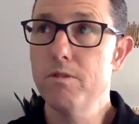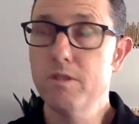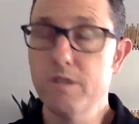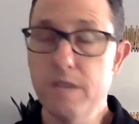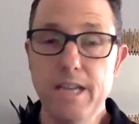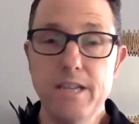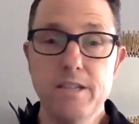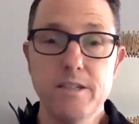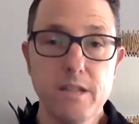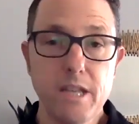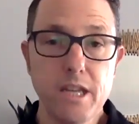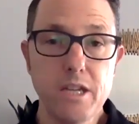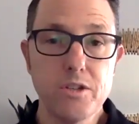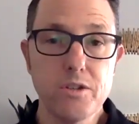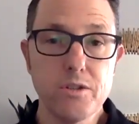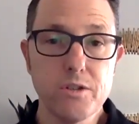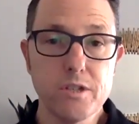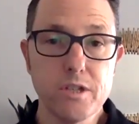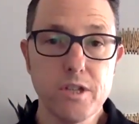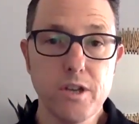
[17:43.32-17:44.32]
isolate
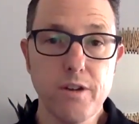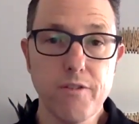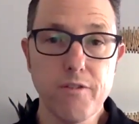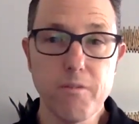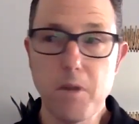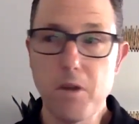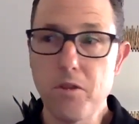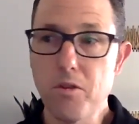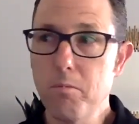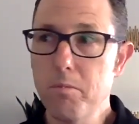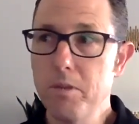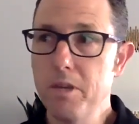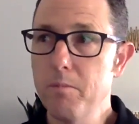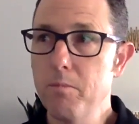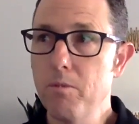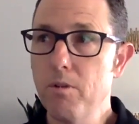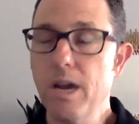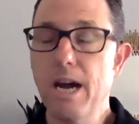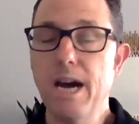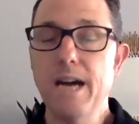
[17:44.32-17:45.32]
yourself from other
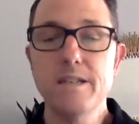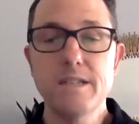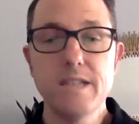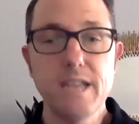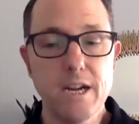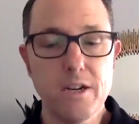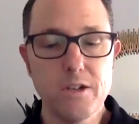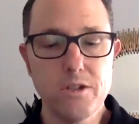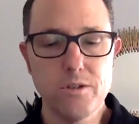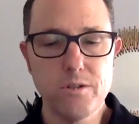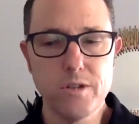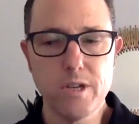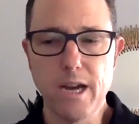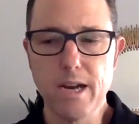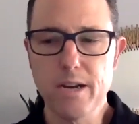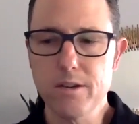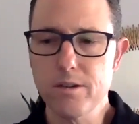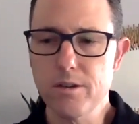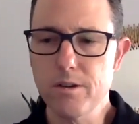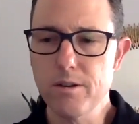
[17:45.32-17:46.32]
people, contact your
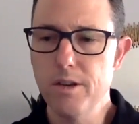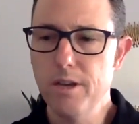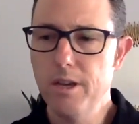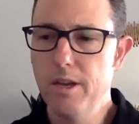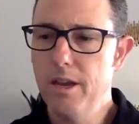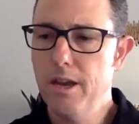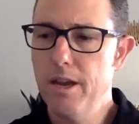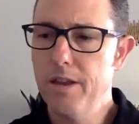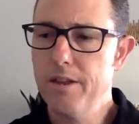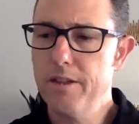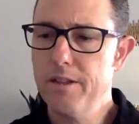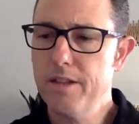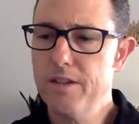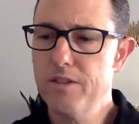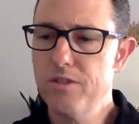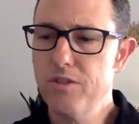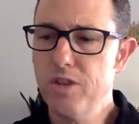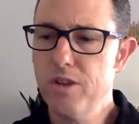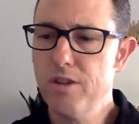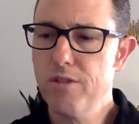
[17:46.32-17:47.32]
doctor. I think that's
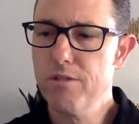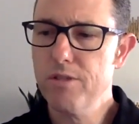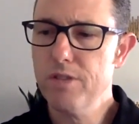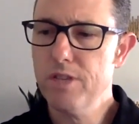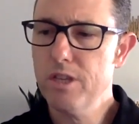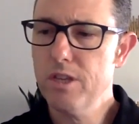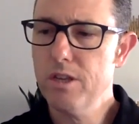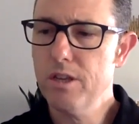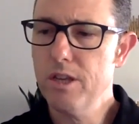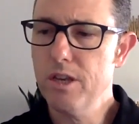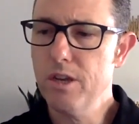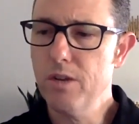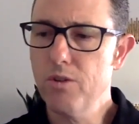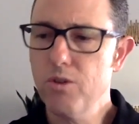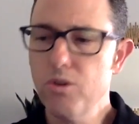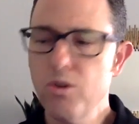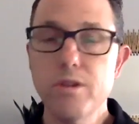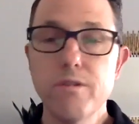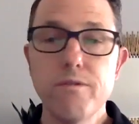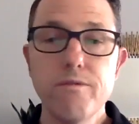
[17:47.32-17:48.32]
generally,
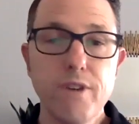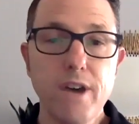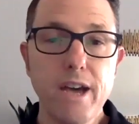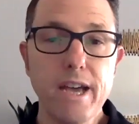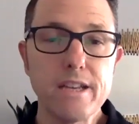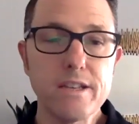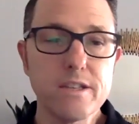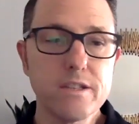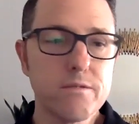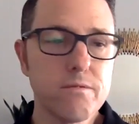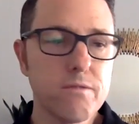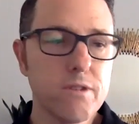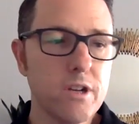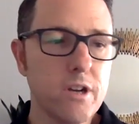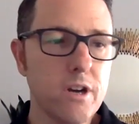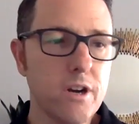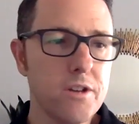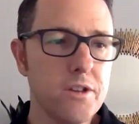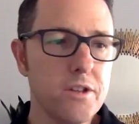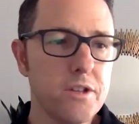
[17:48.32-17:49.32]
good advice,
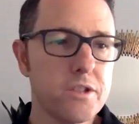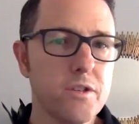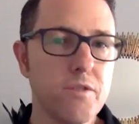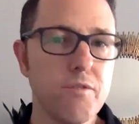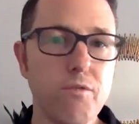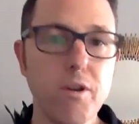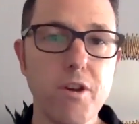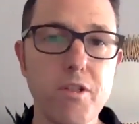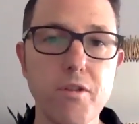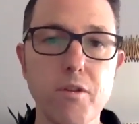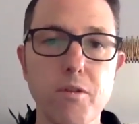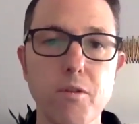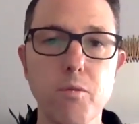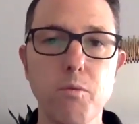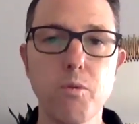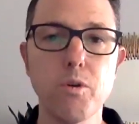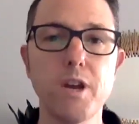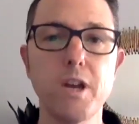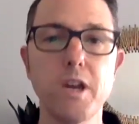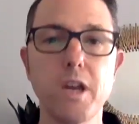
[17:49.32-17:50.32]
regardless of whether
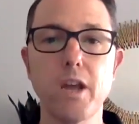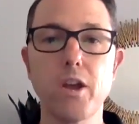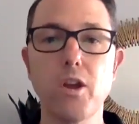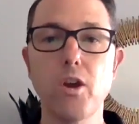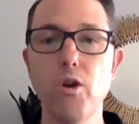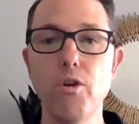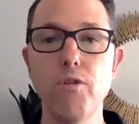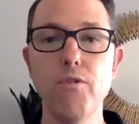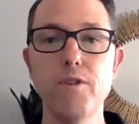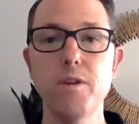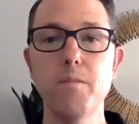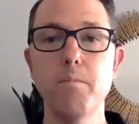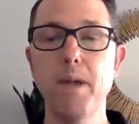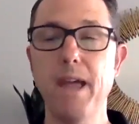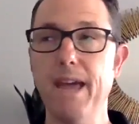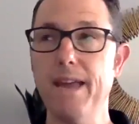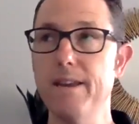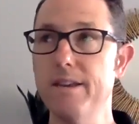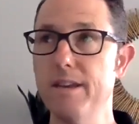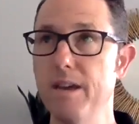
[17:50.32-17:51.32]
we're in a COVID
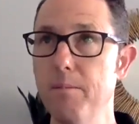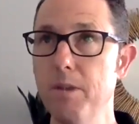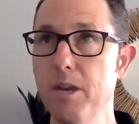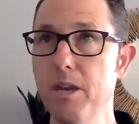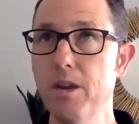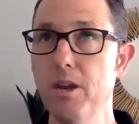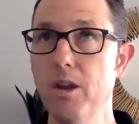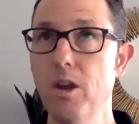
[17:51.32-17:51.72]
pandemic